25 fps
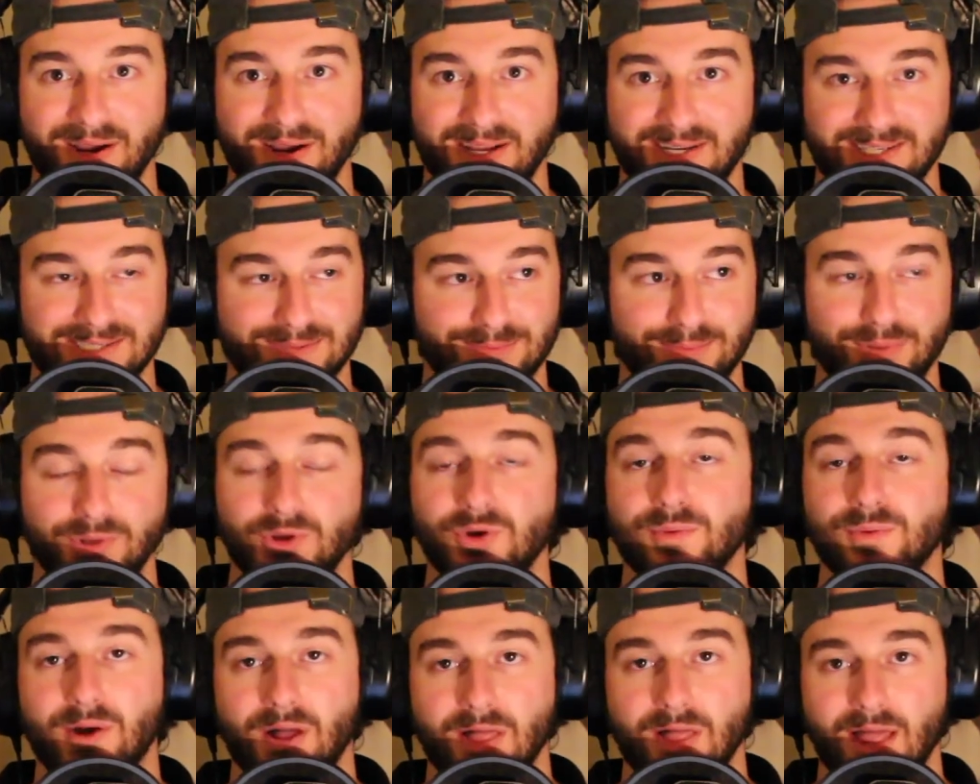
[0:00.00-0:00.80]
He just blew
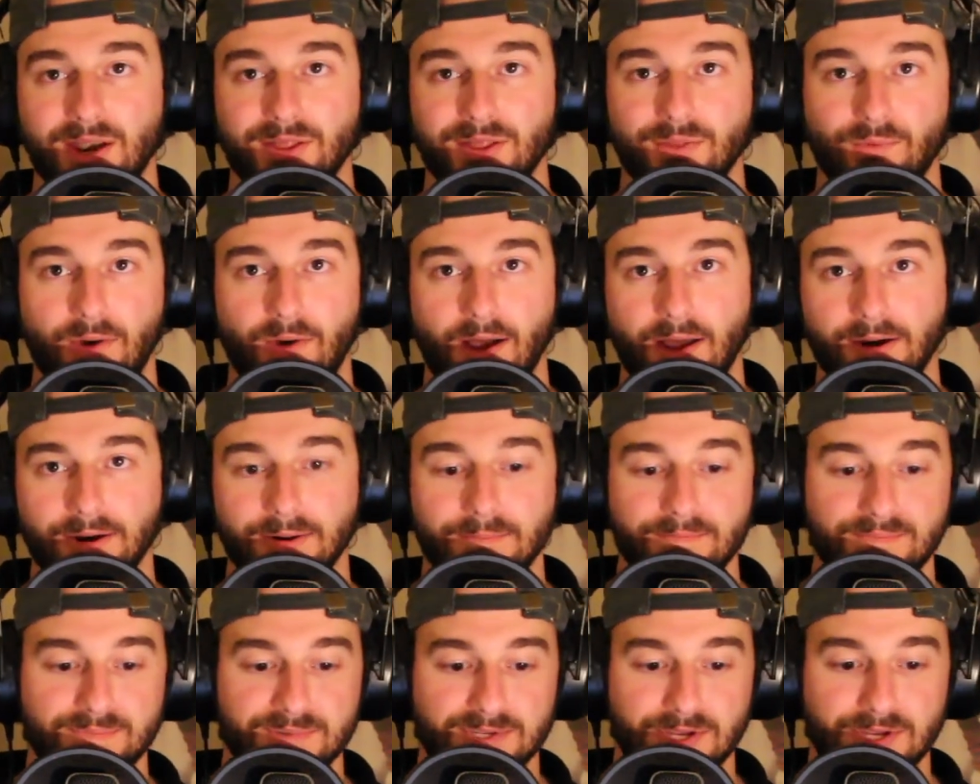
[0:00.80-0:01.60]
them all out of the
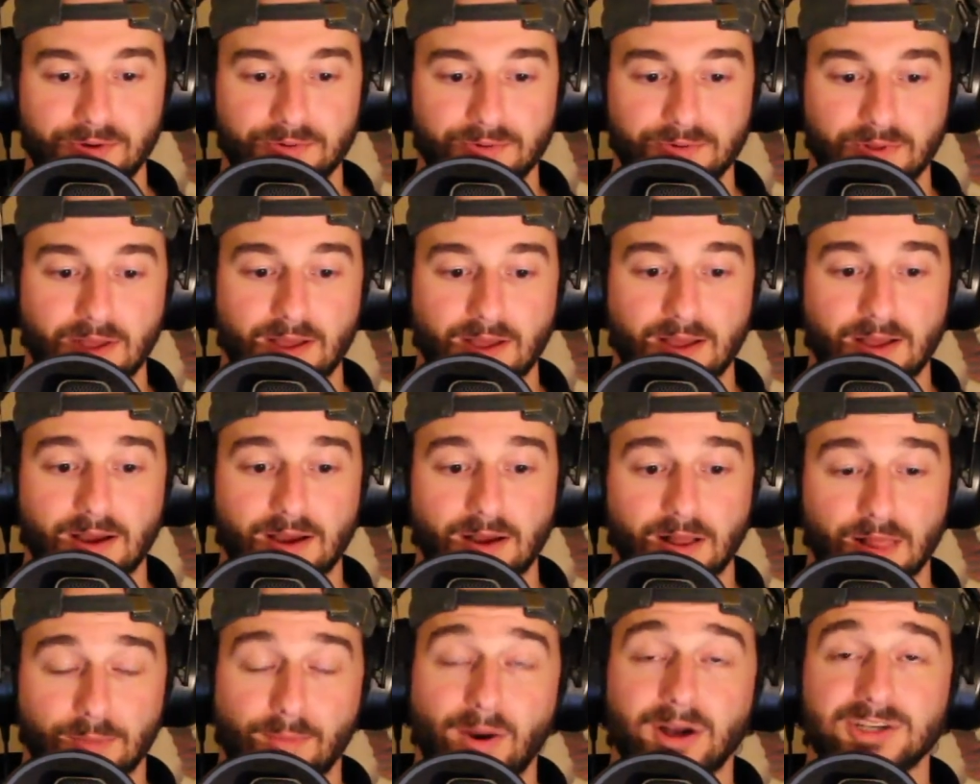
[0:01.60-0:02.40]
water. So
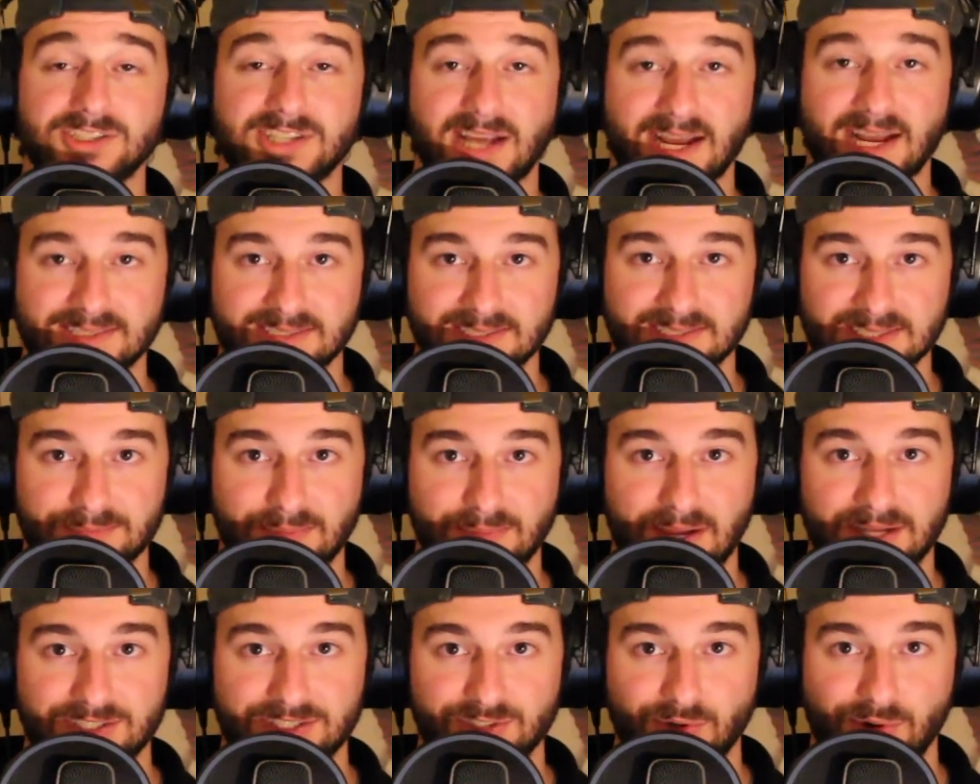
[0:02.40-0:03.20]
Lamar Jackson's
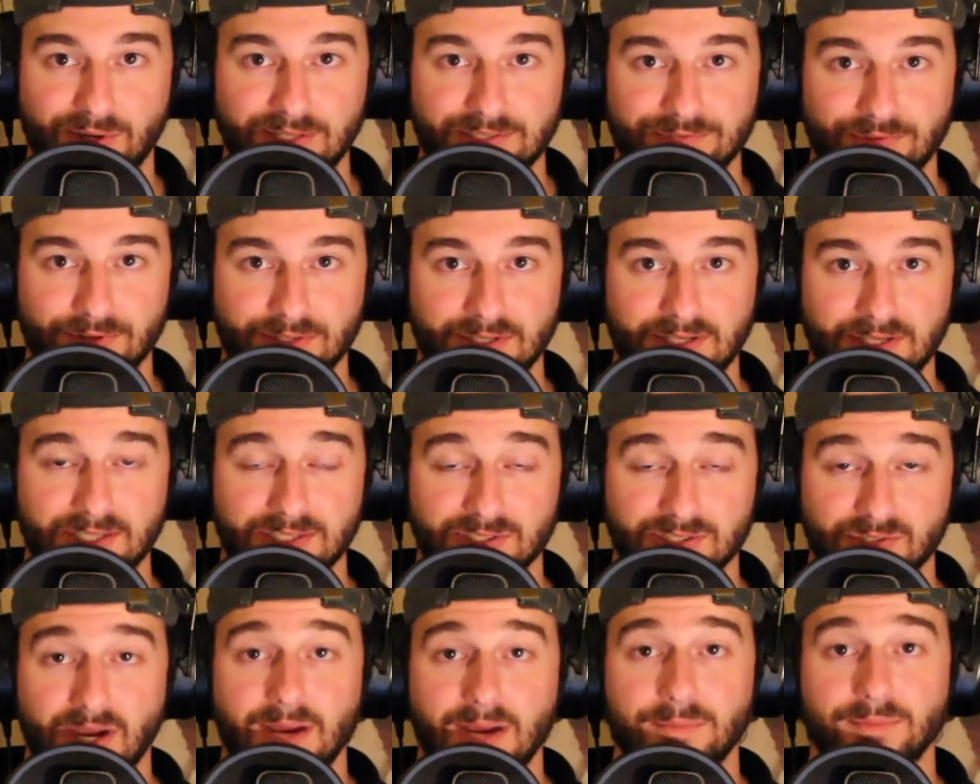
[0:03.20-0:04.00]
my choice for the
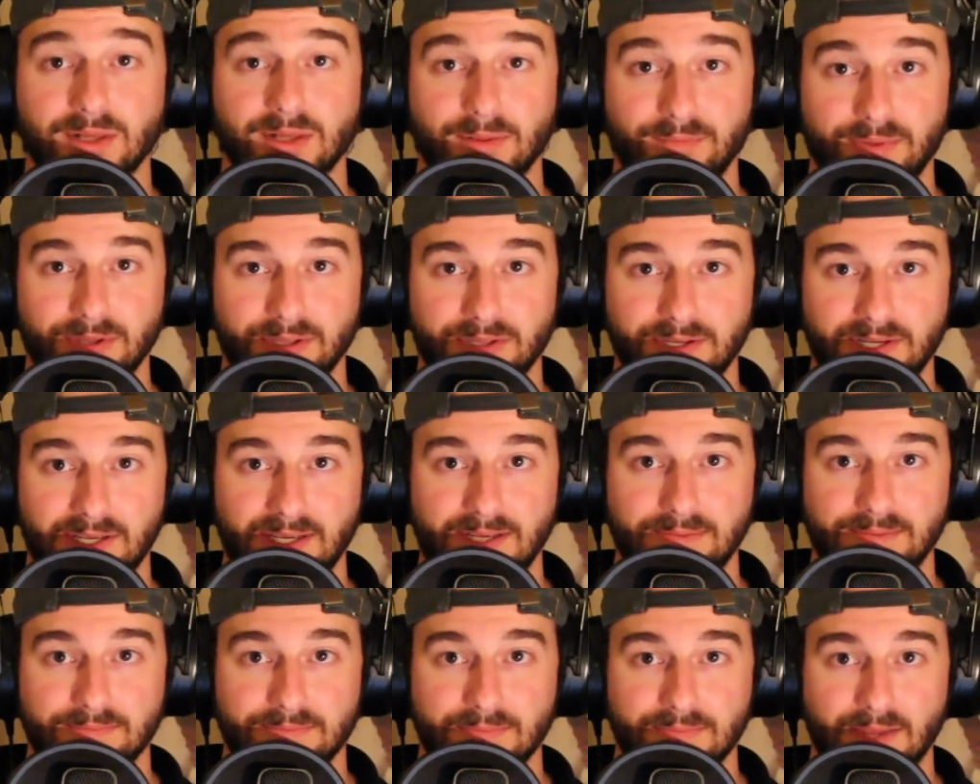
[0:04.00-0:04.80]
Scramble
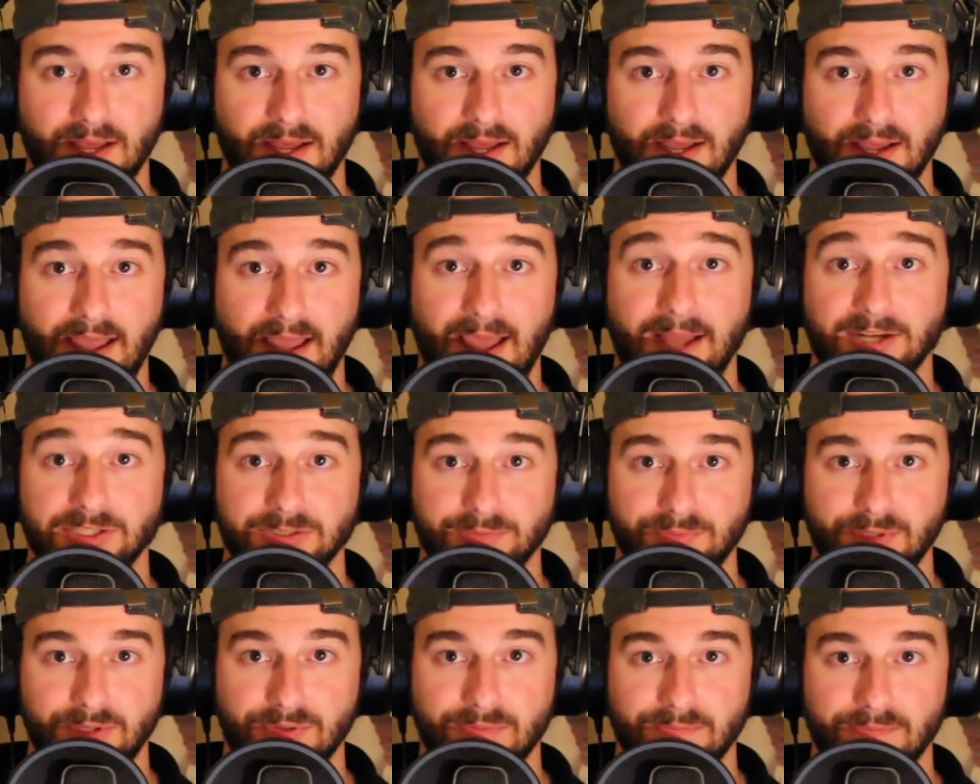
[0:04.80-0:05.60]
Ability
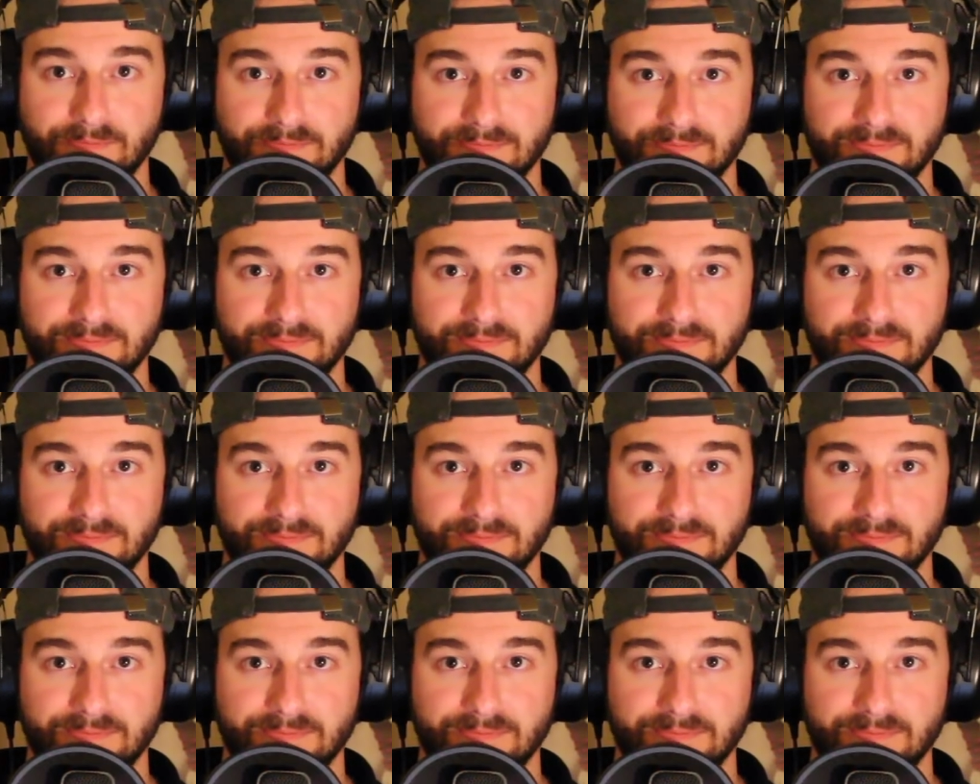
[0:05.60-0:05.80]
attribute.